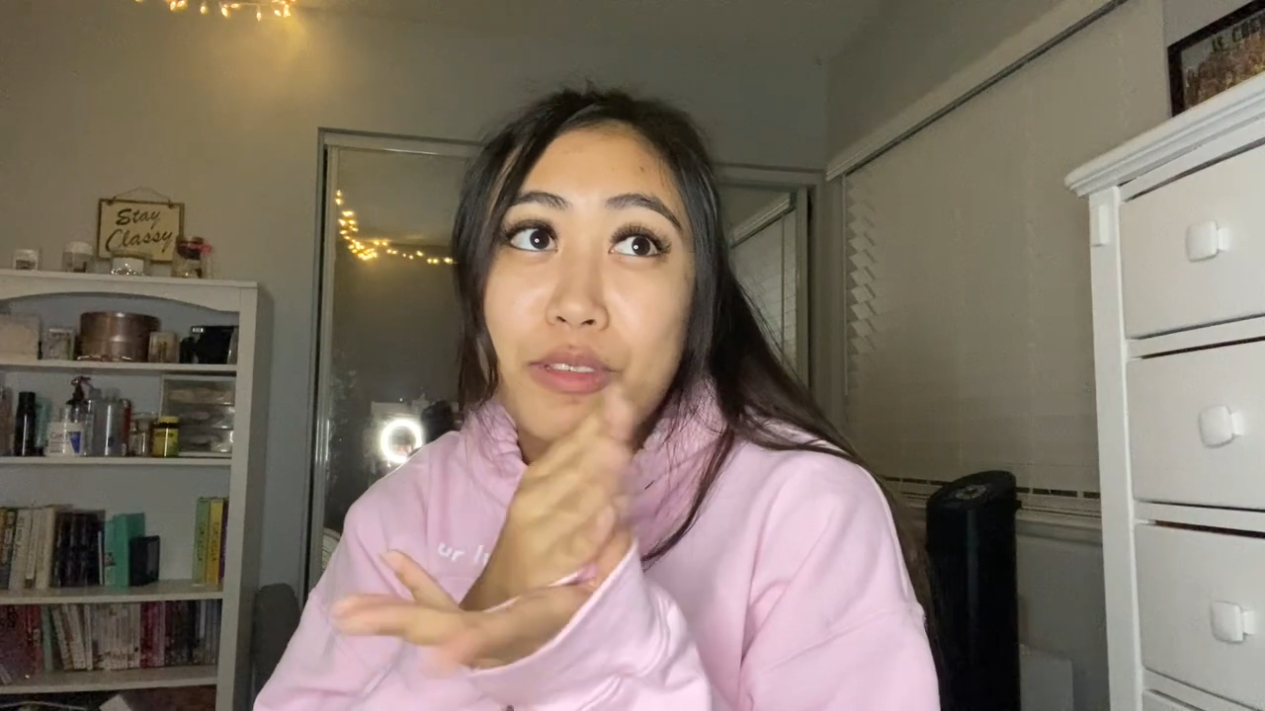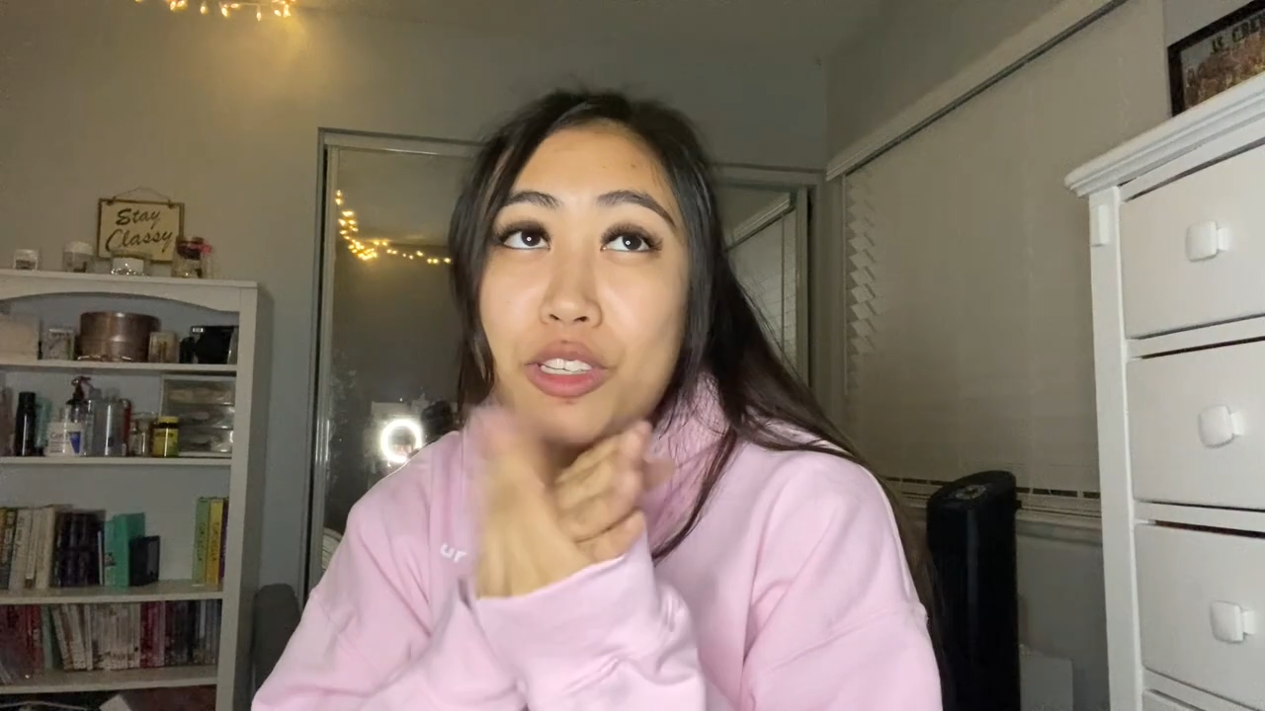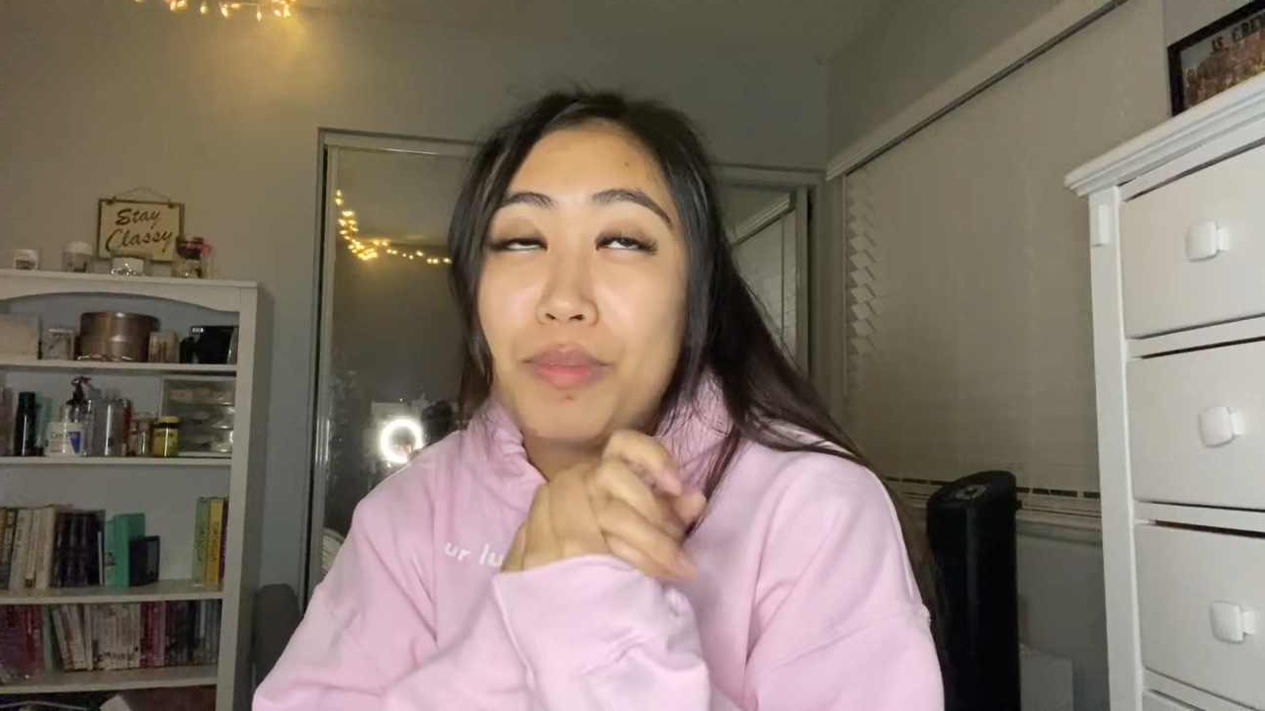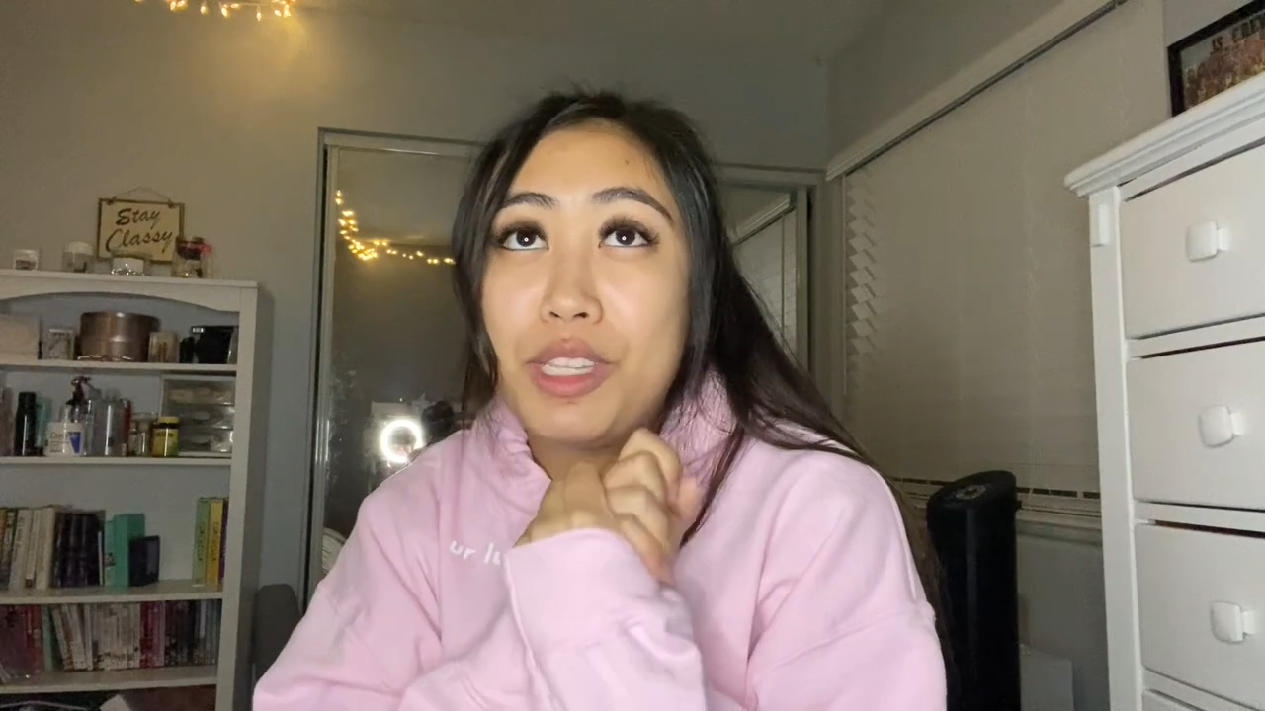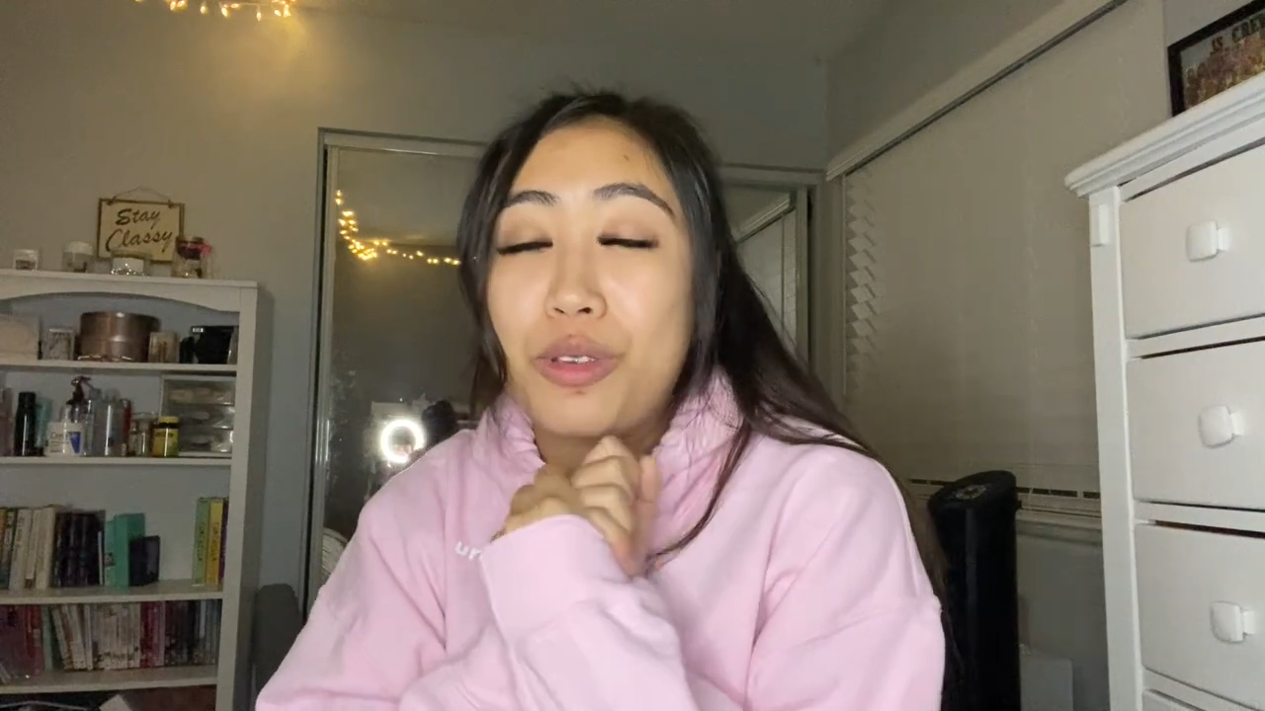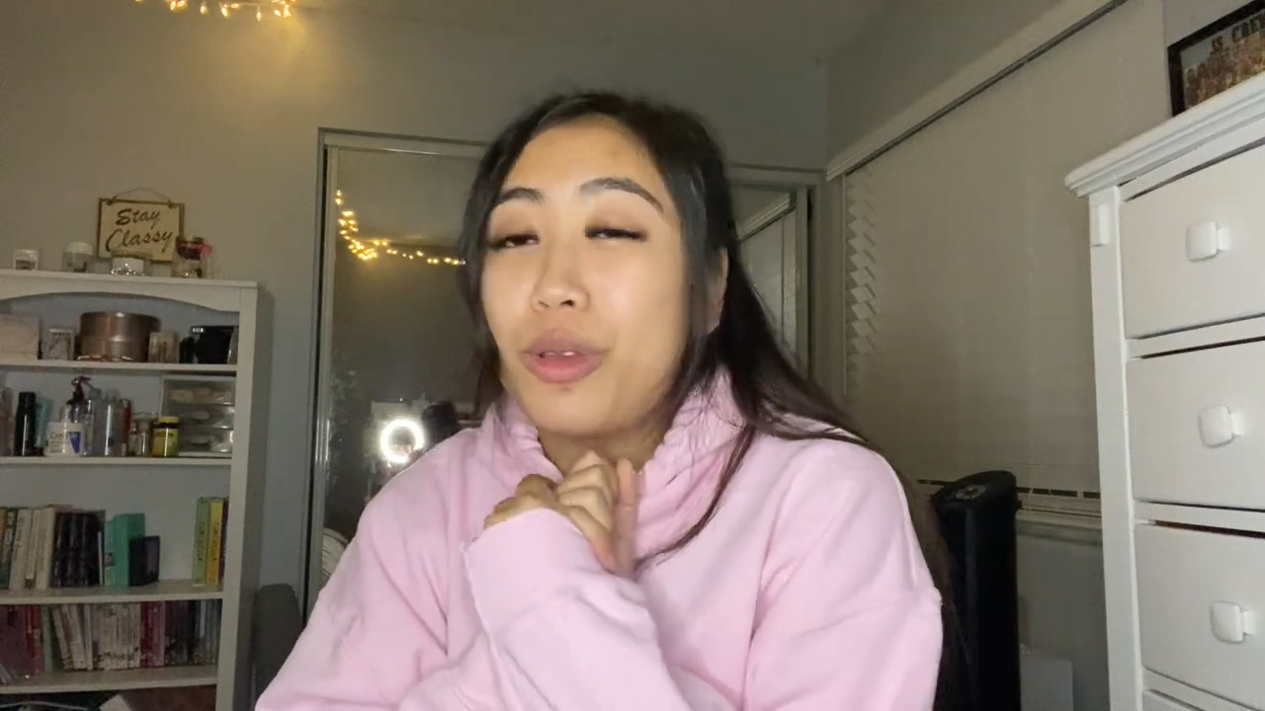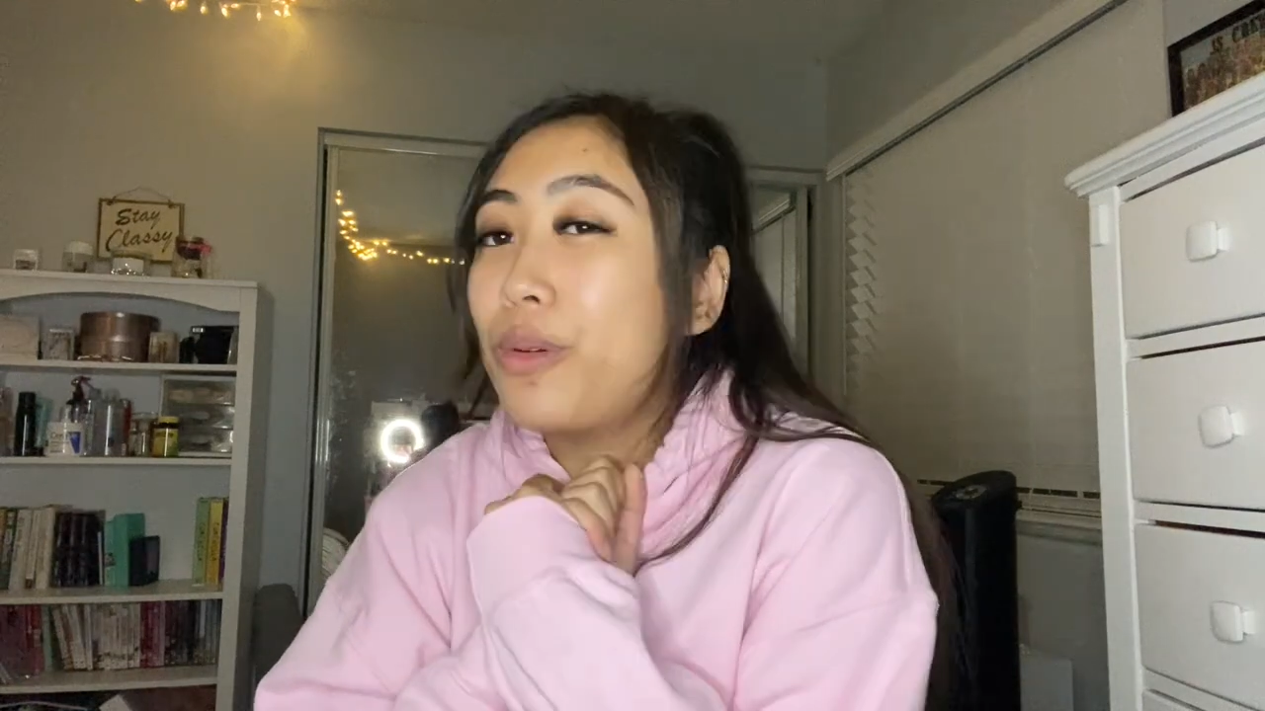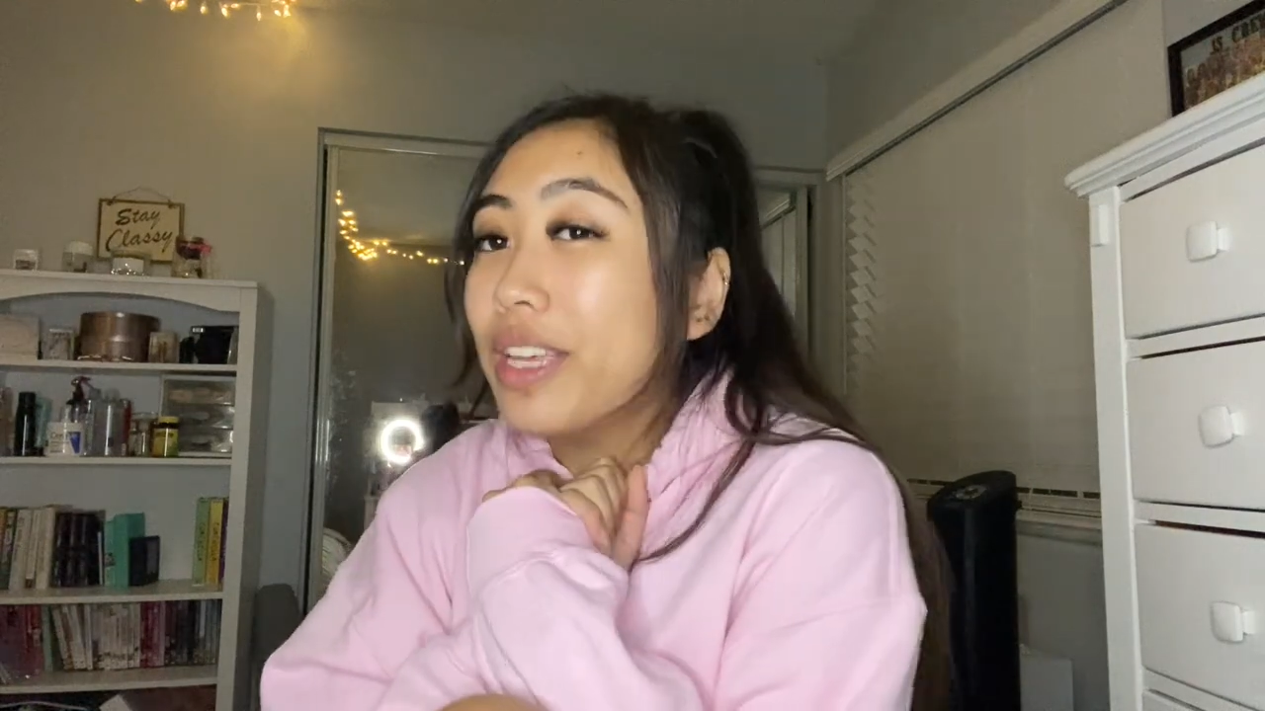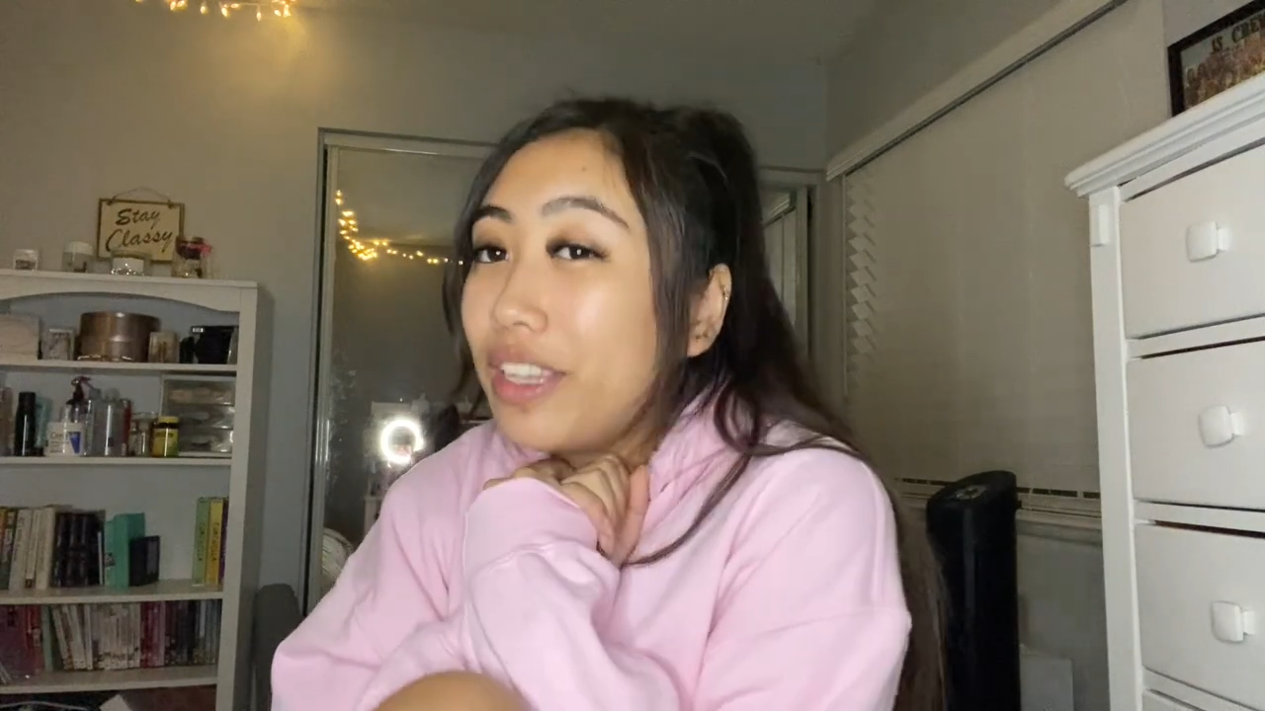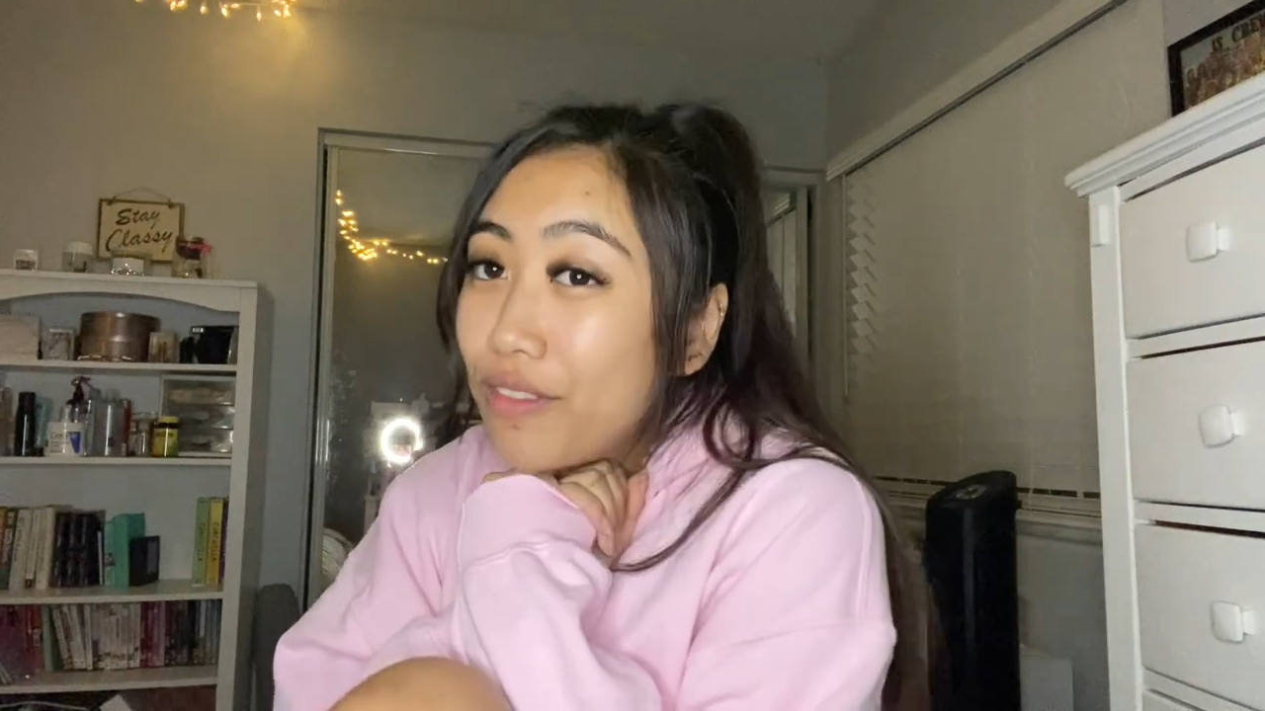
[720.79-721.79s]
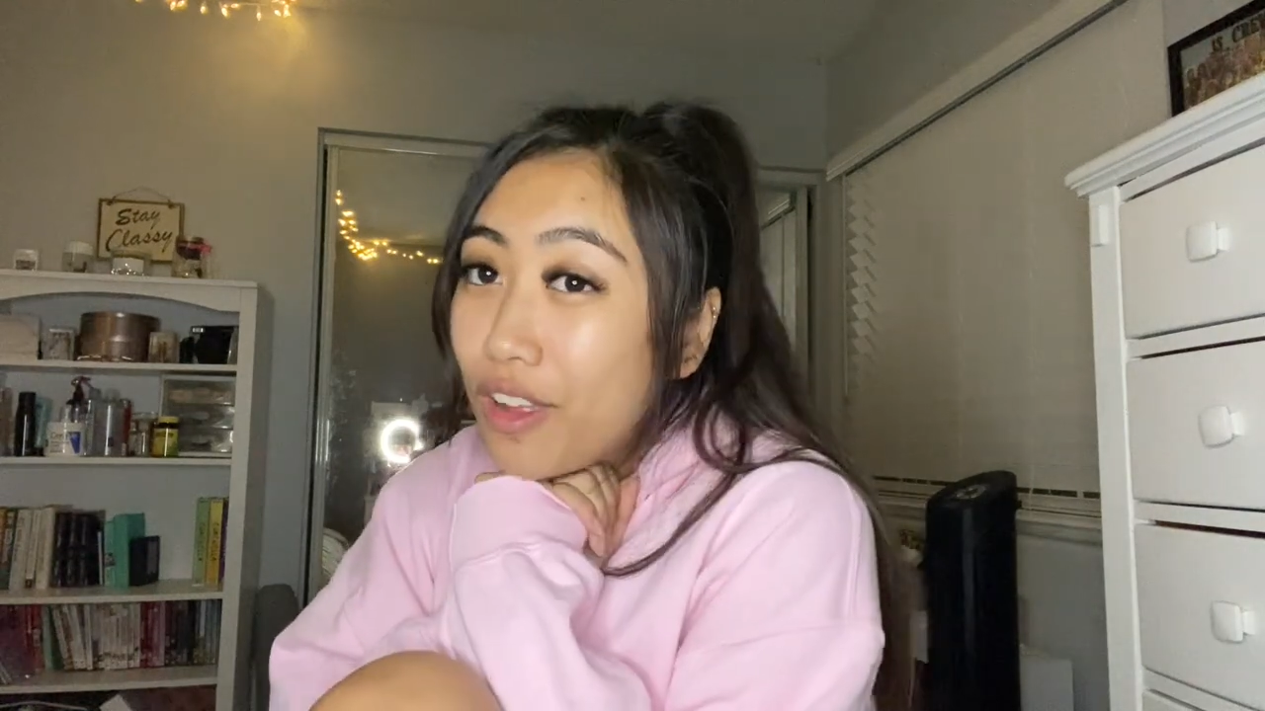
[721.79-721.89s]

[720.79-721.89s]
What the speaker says: gonna be doing weekly